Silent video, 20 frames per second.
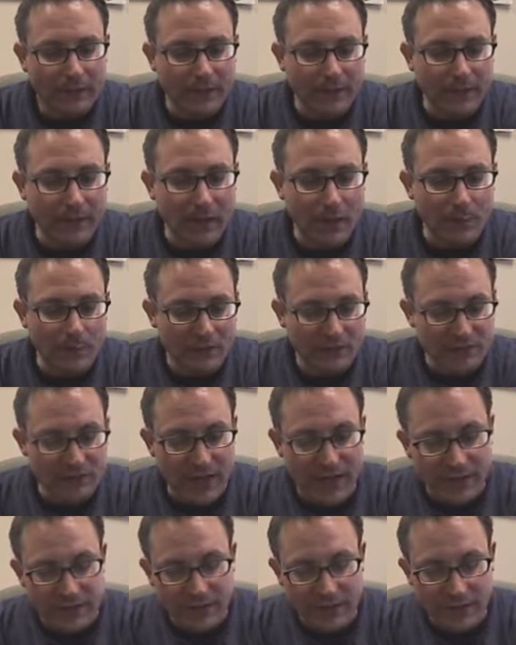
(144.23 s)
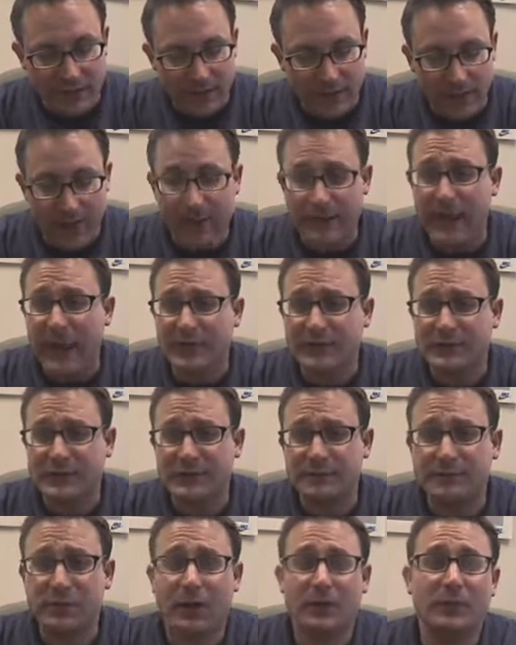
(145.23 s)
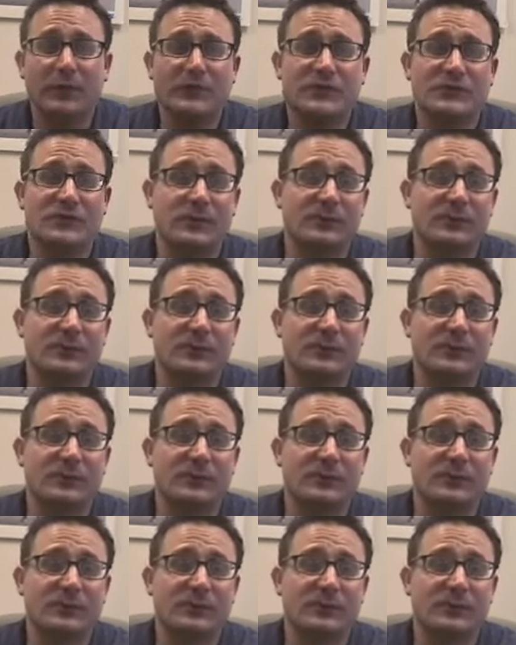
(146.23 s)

link up with Jason and not just publish